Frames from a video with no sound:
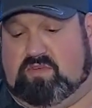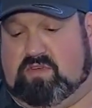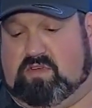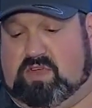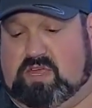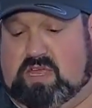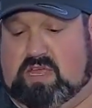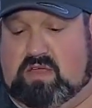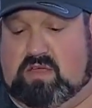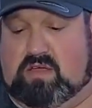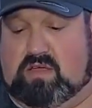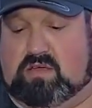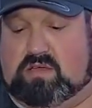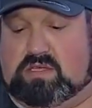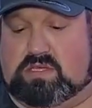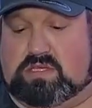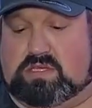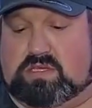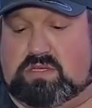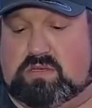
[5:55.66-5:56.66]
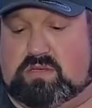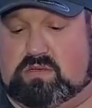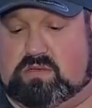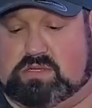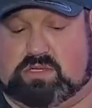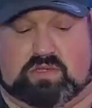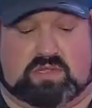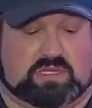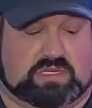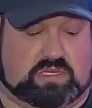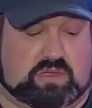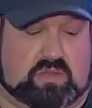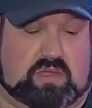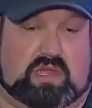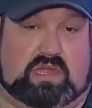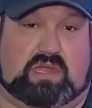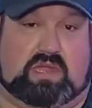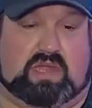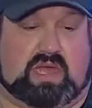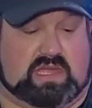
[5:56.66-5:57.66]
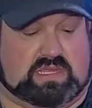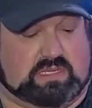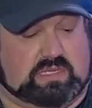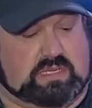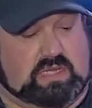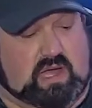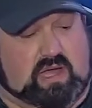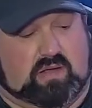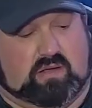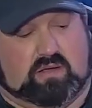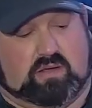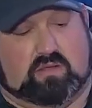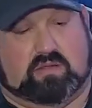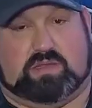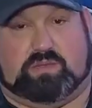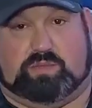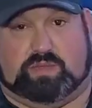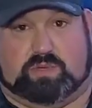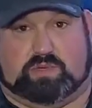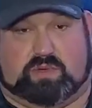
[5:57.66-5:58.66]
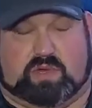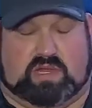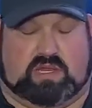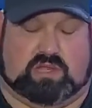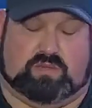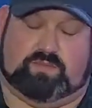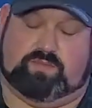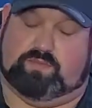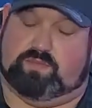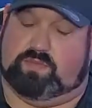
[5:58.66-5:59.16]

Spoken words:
gigahertz, so this it has a dongle built right in.